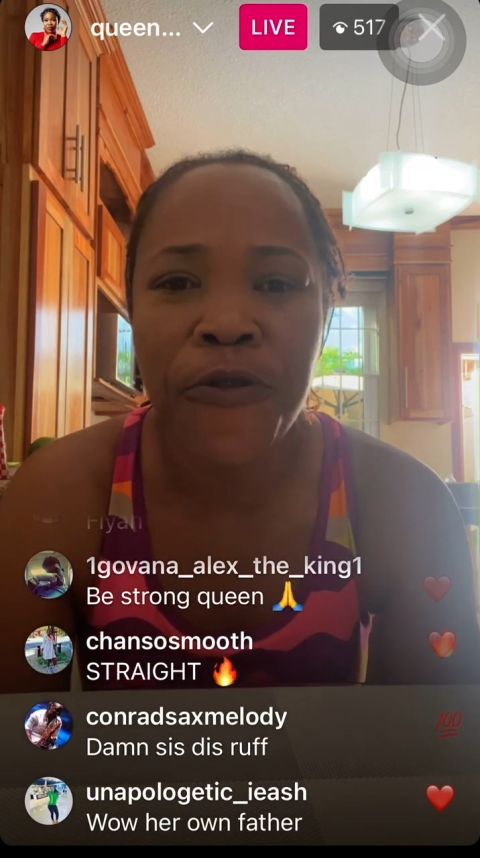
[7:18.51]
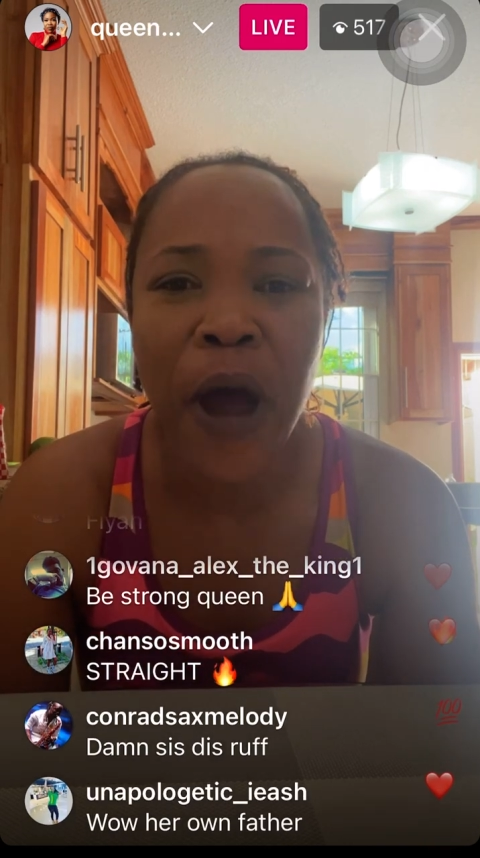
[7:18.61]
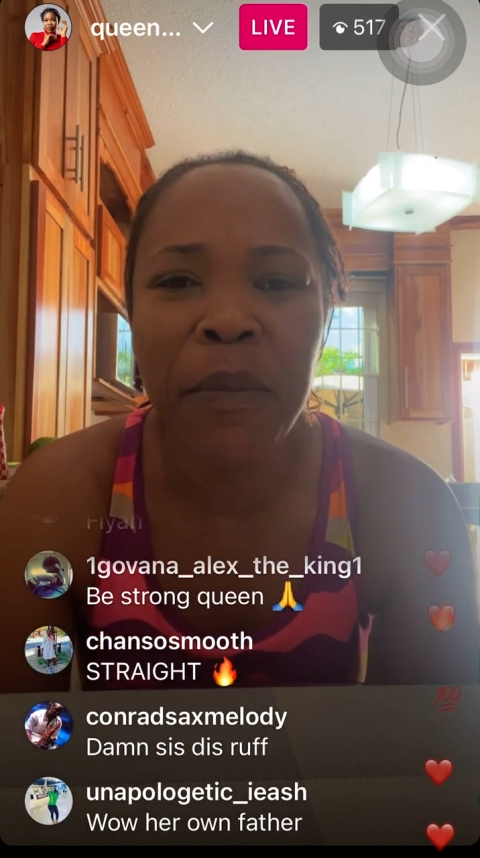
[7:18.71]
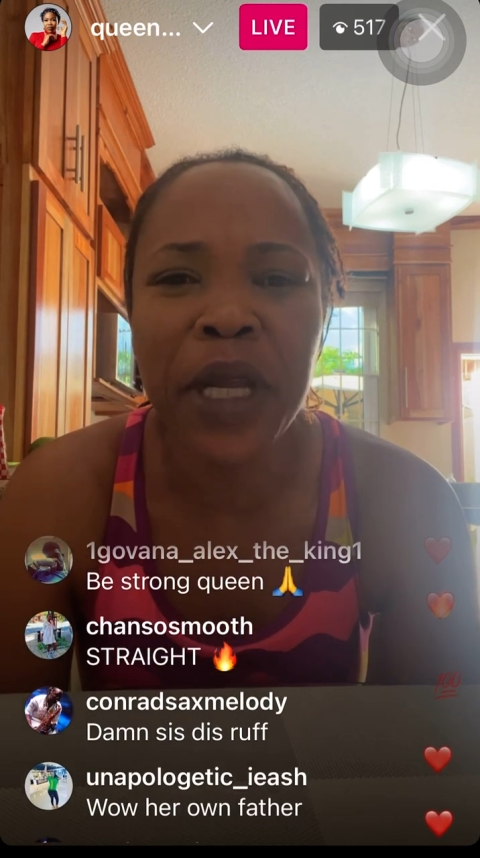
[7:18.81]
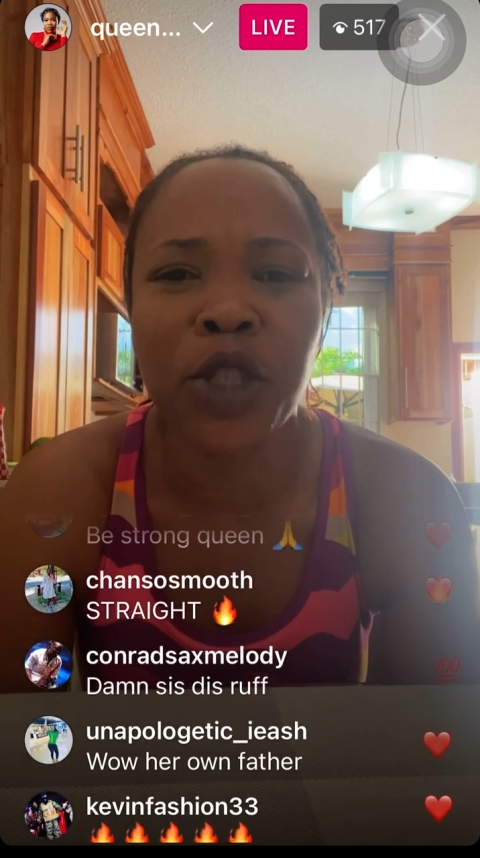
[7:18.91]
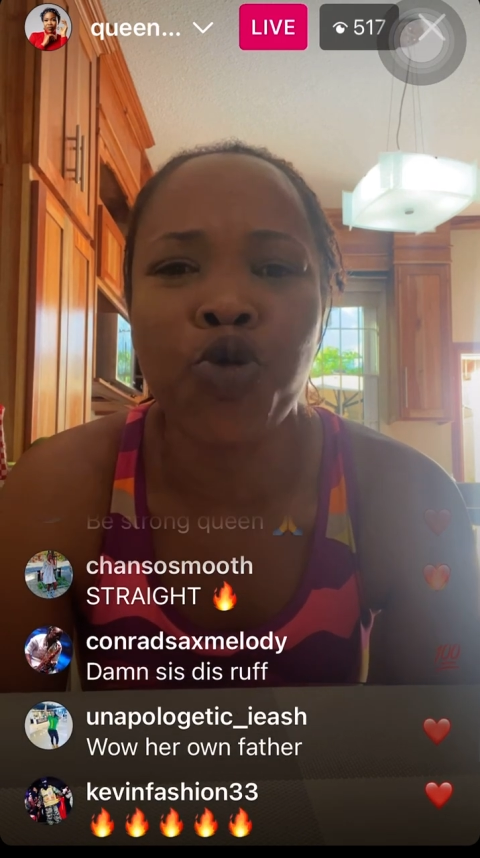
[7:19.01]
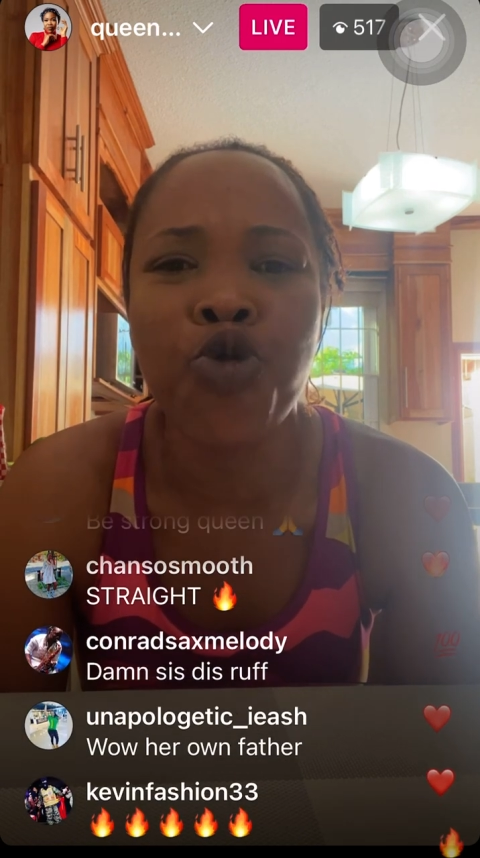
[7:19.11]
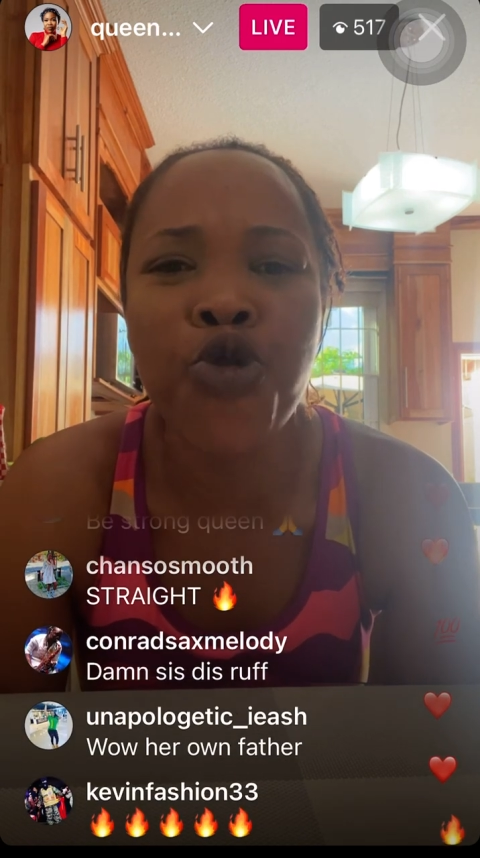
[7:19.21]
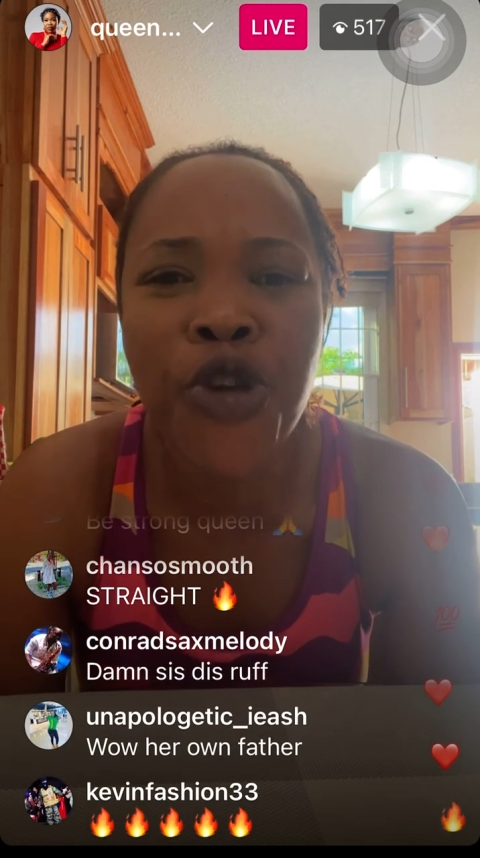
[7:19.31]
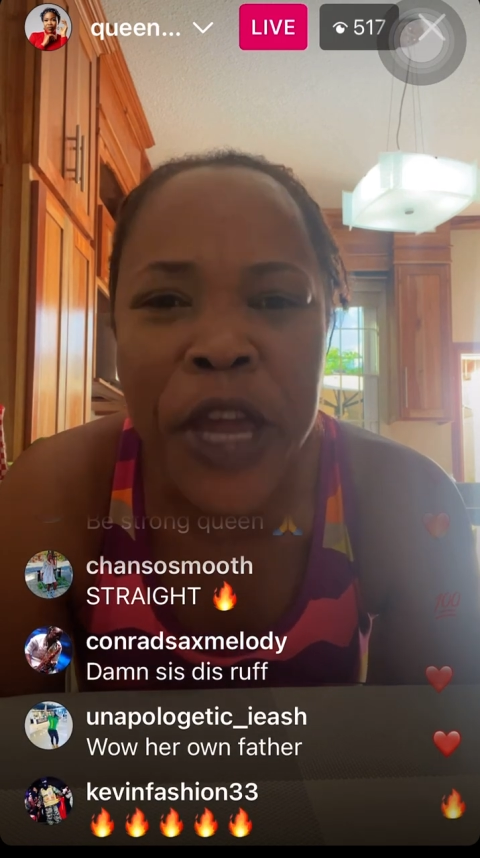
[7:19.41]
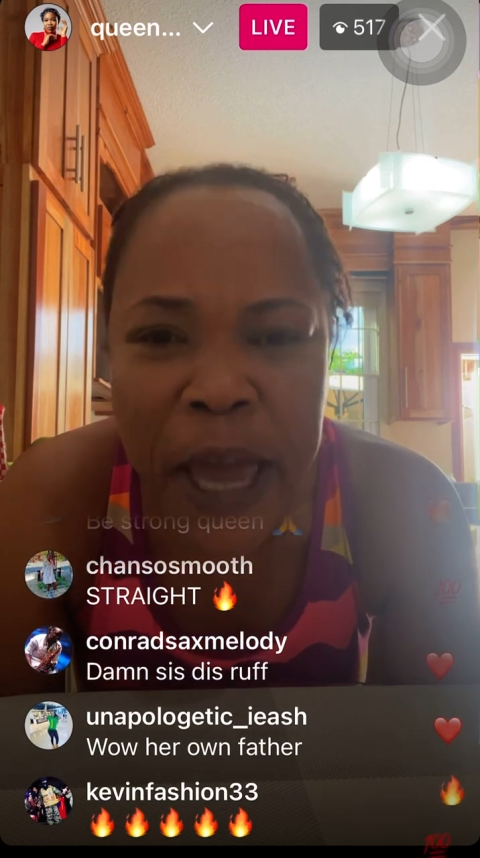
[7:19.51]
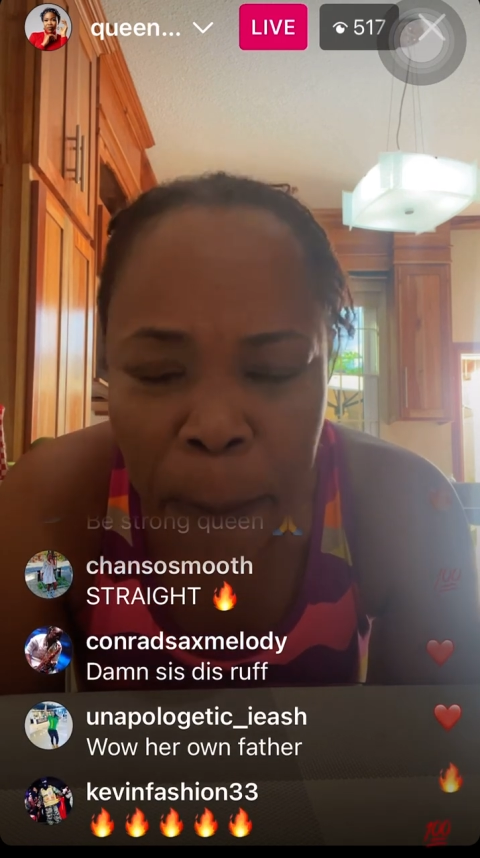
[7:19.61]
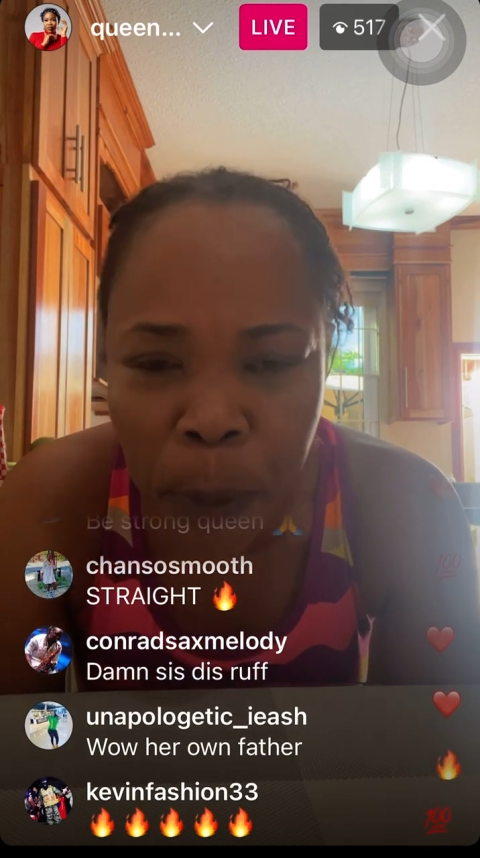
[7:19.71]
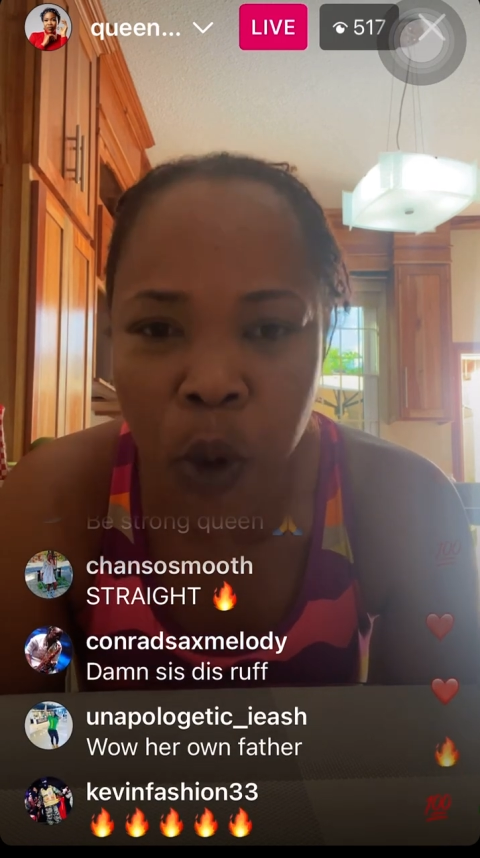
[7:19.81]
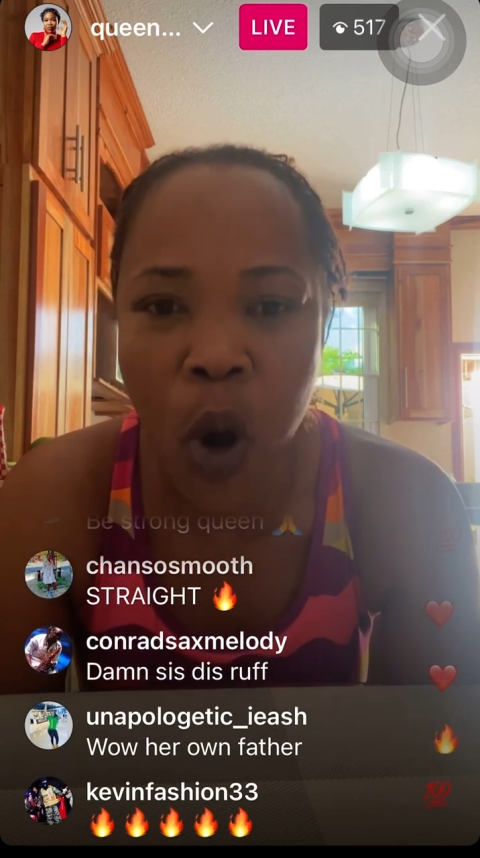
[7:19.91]
from this
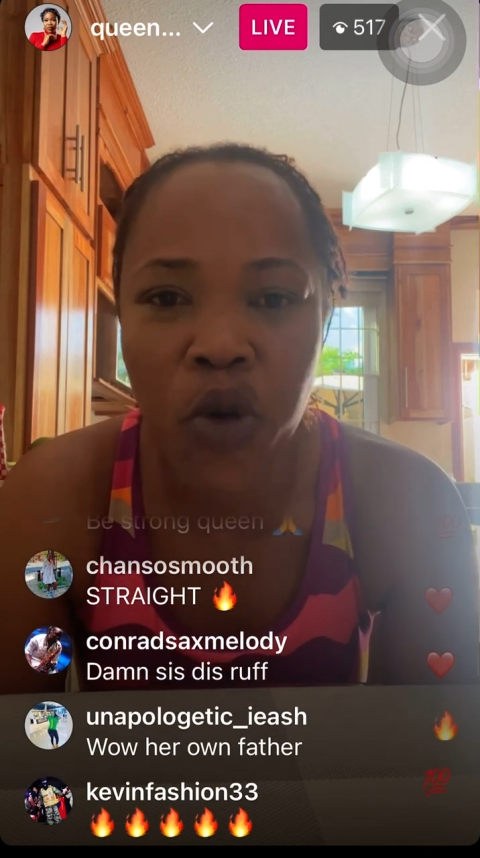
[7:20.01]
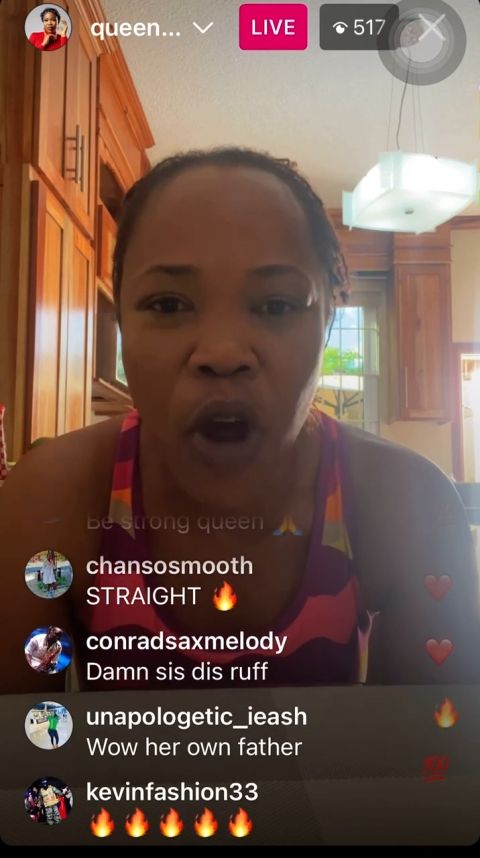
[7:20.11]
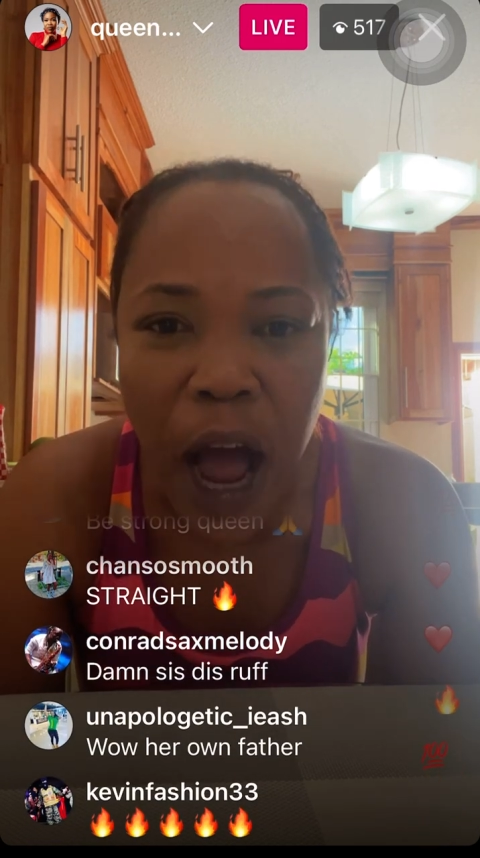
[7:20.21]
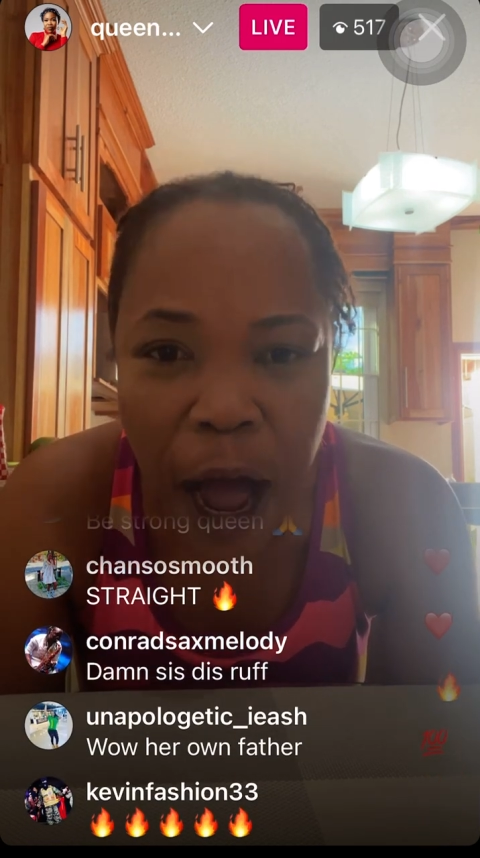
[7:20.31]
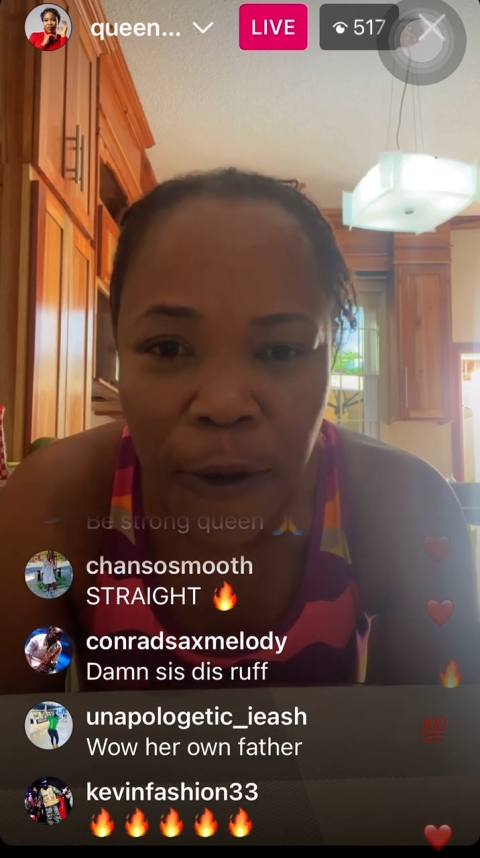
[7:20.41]
rape we no